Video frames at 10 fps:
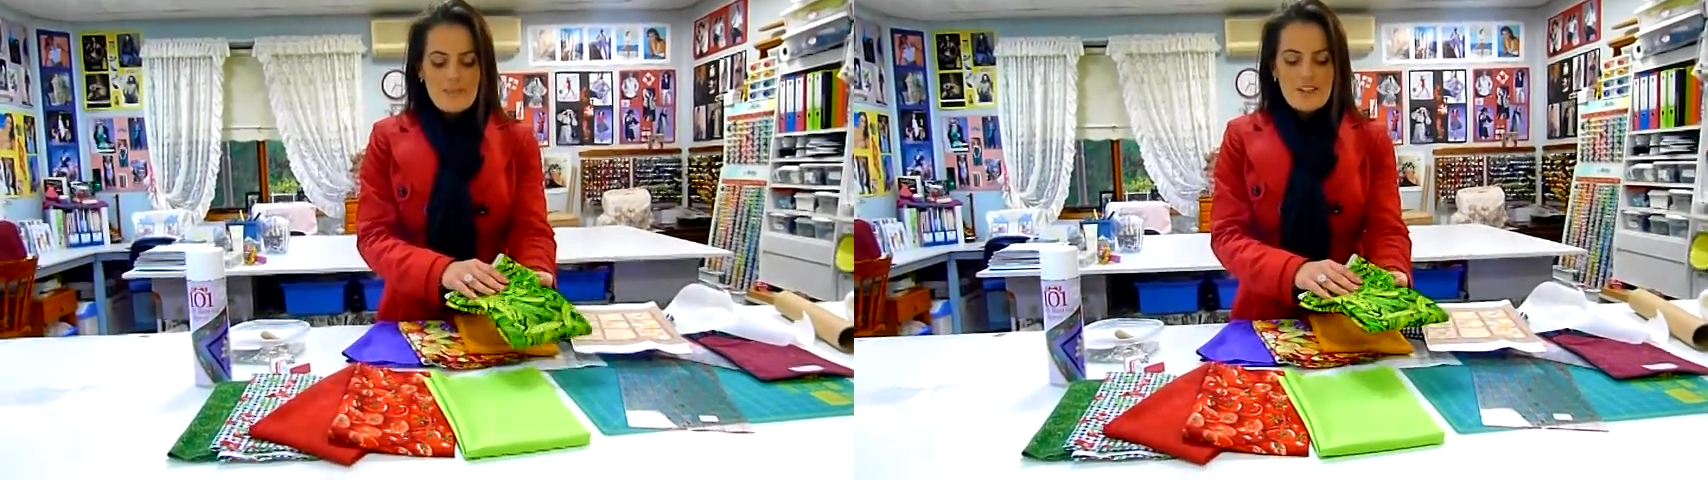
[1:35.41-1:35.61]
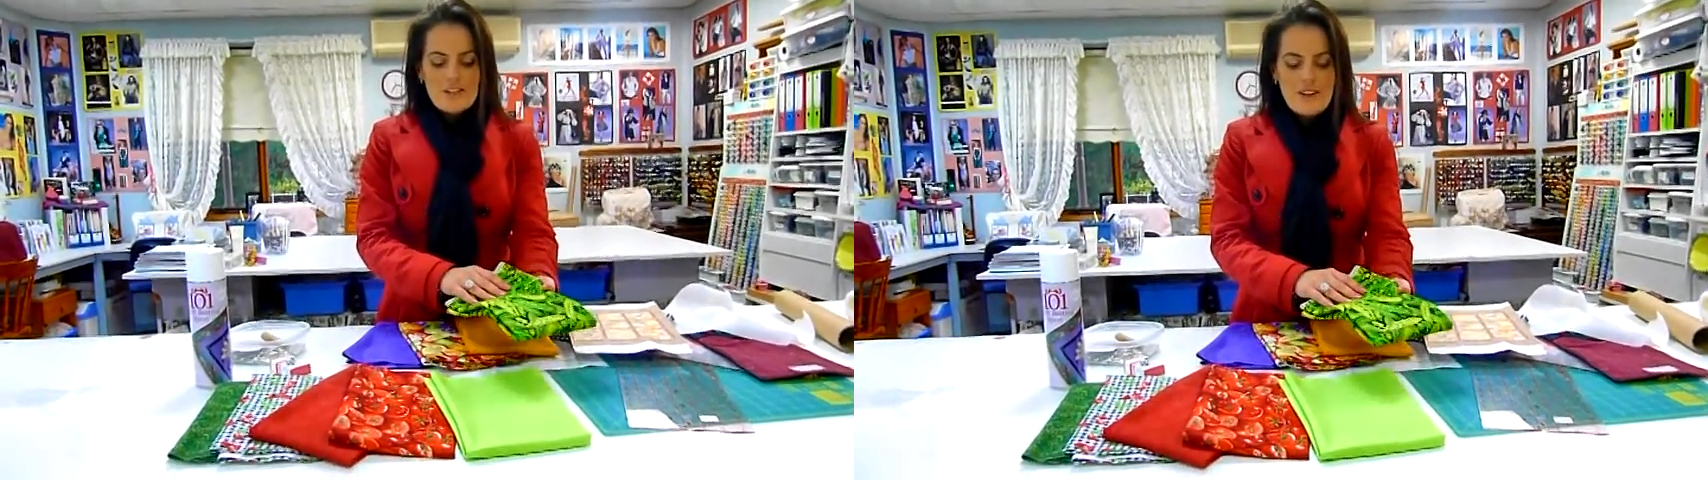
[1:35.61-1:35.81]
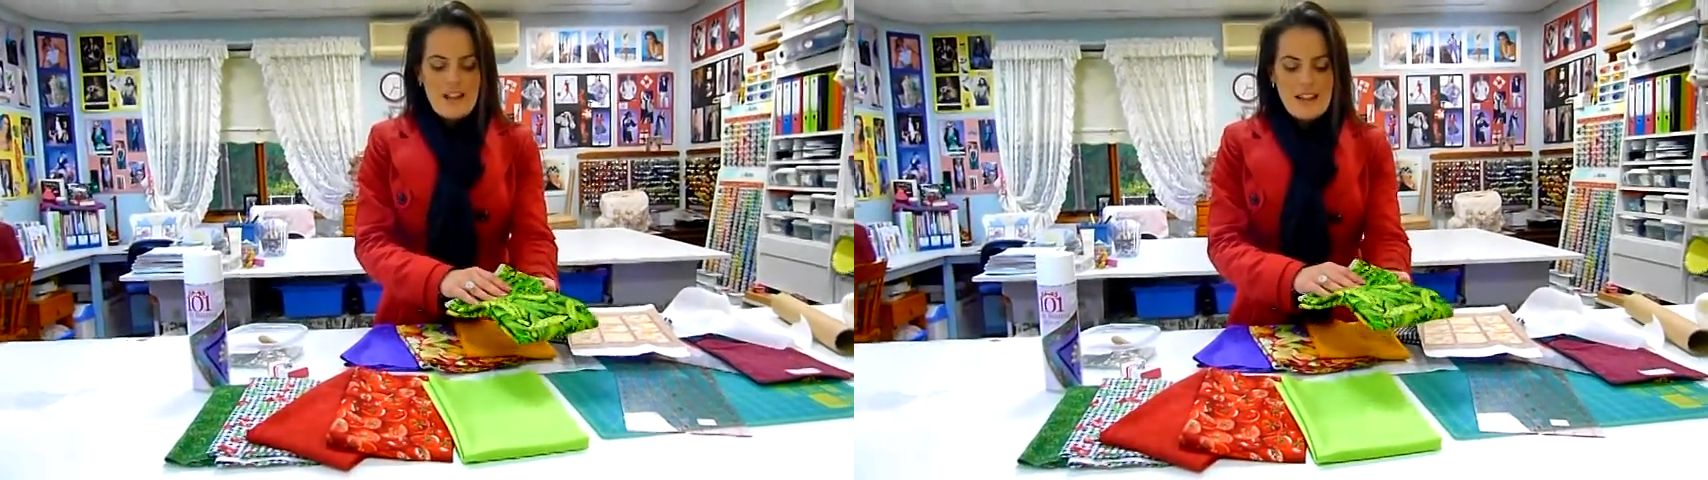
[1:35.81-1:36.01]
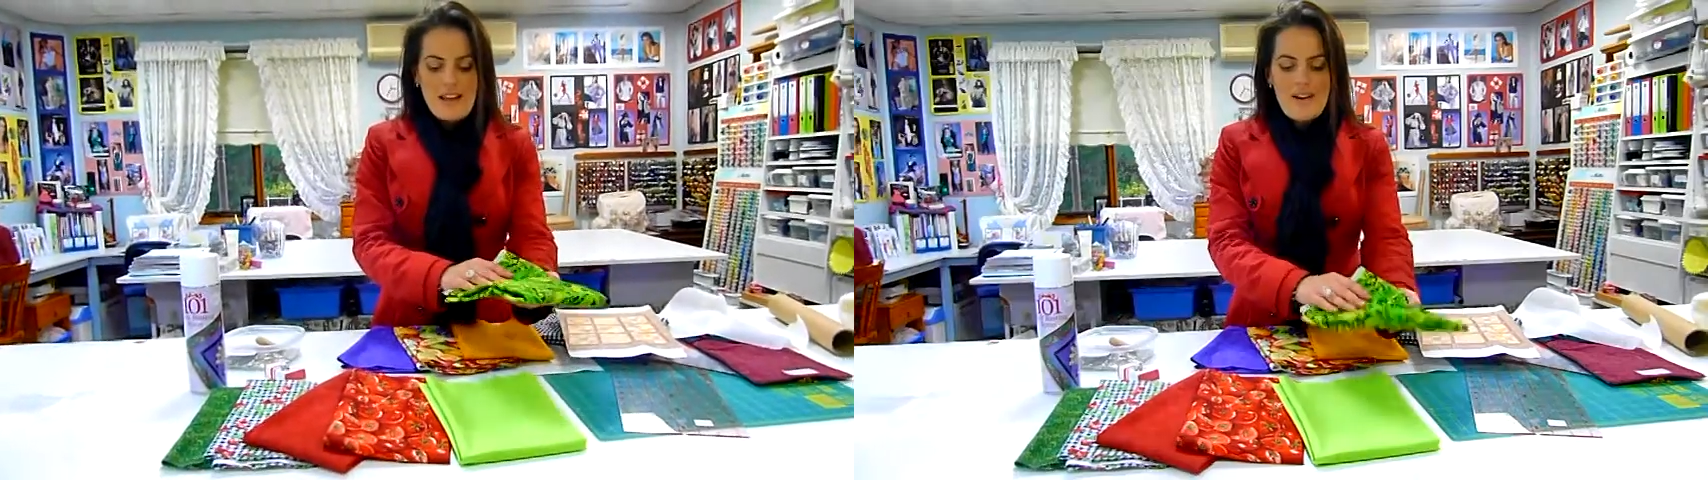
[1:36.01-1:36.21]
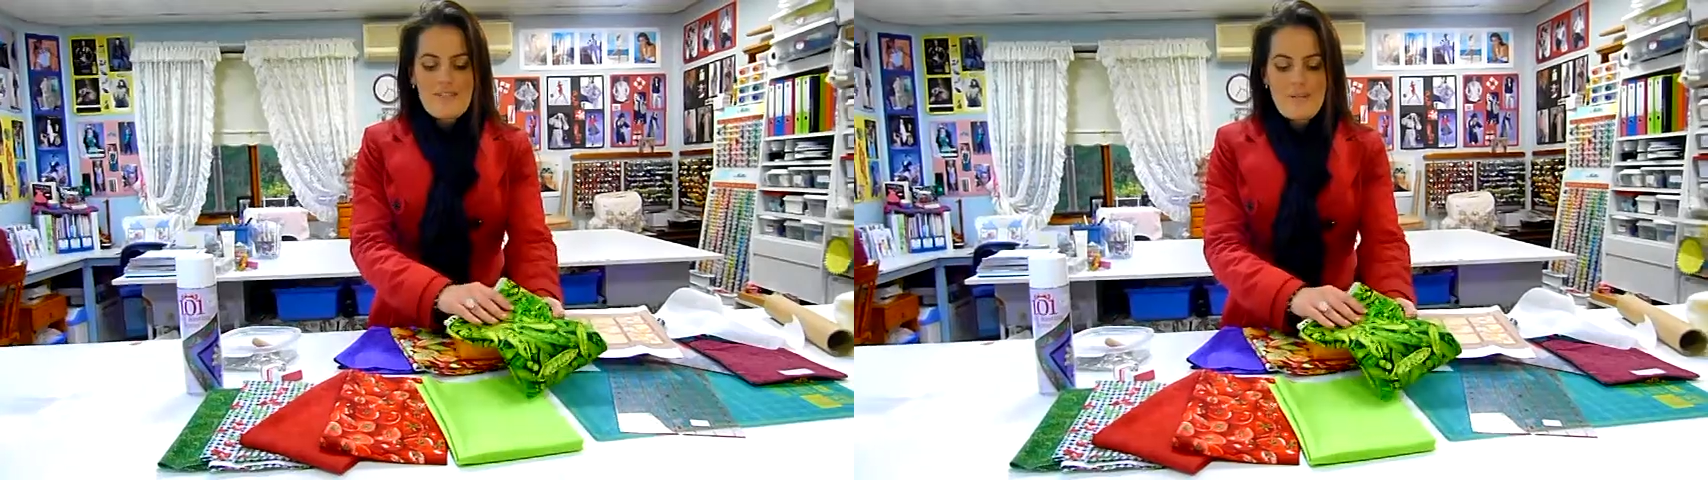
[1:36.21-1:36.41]
So I
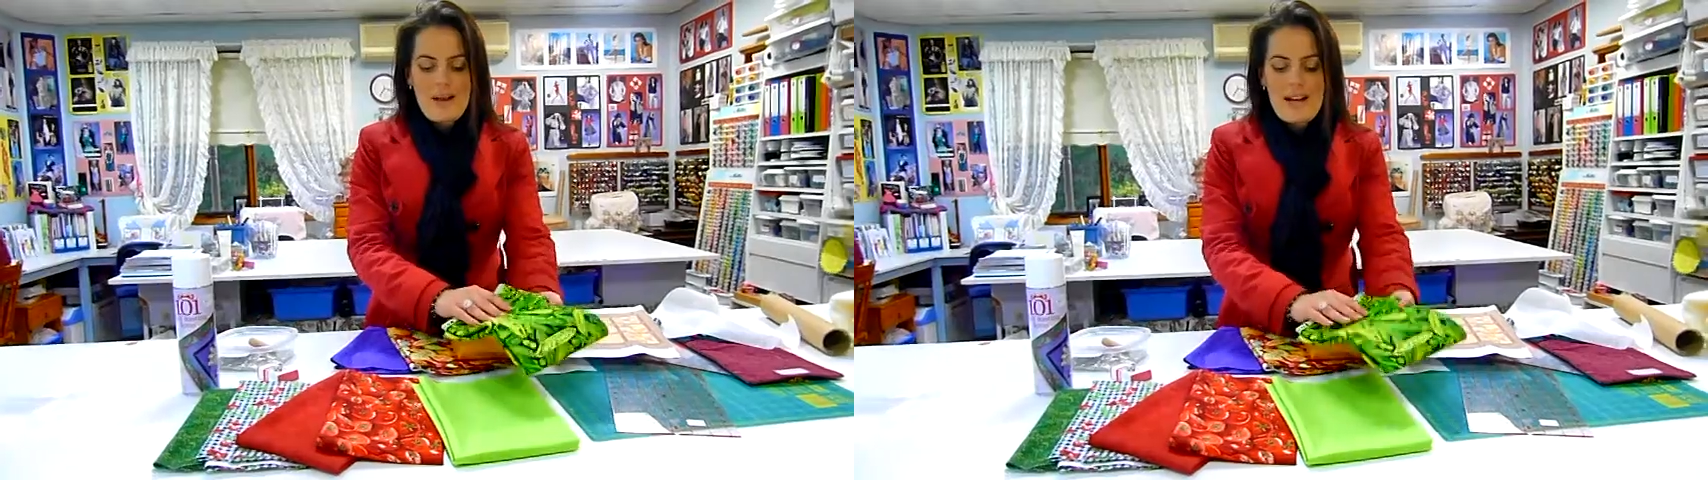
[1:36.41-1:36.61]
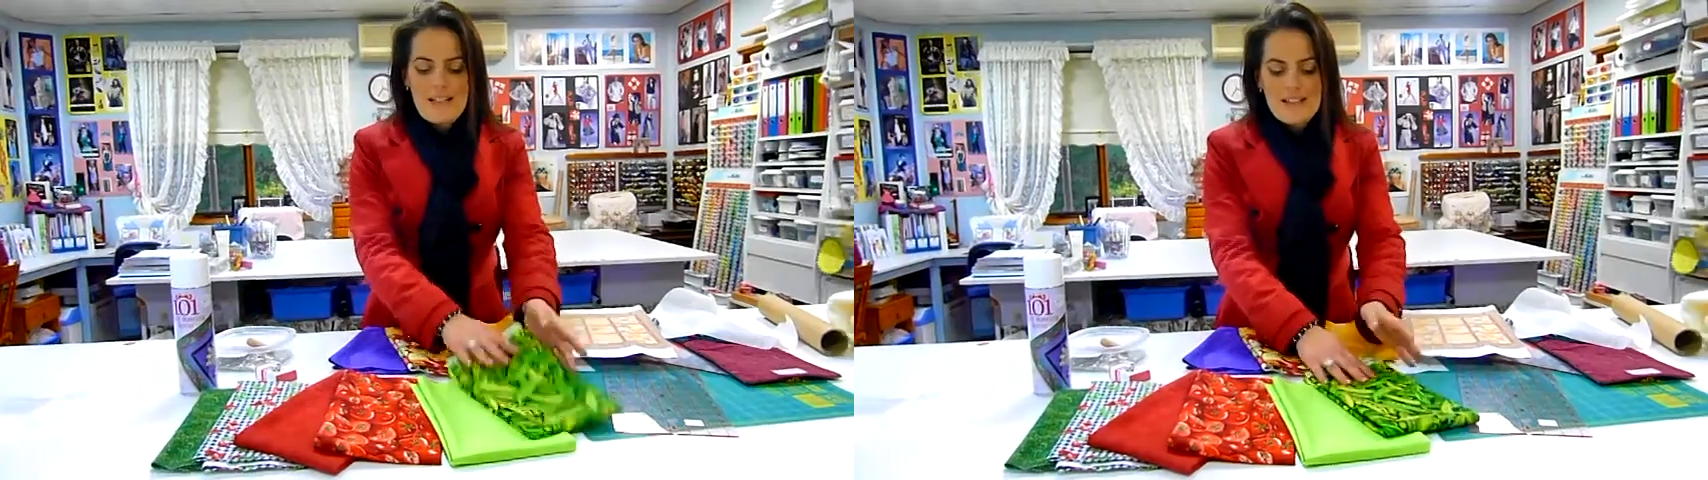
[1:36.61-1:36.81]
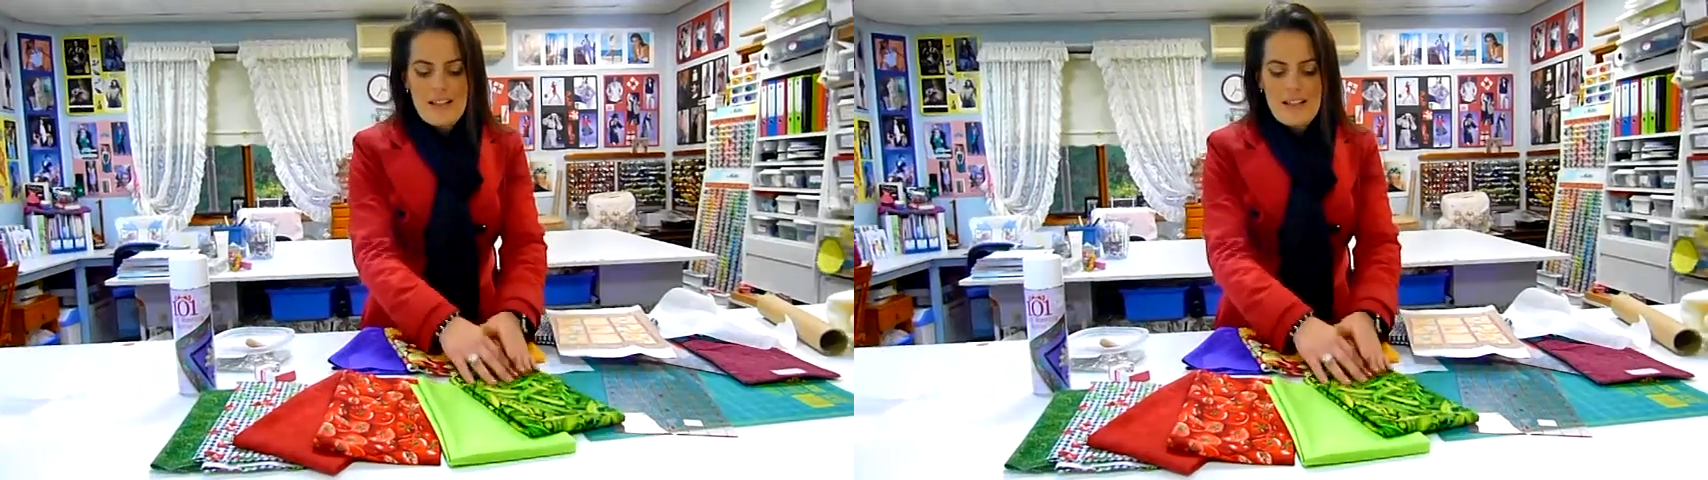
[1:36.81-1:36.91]
love the peas,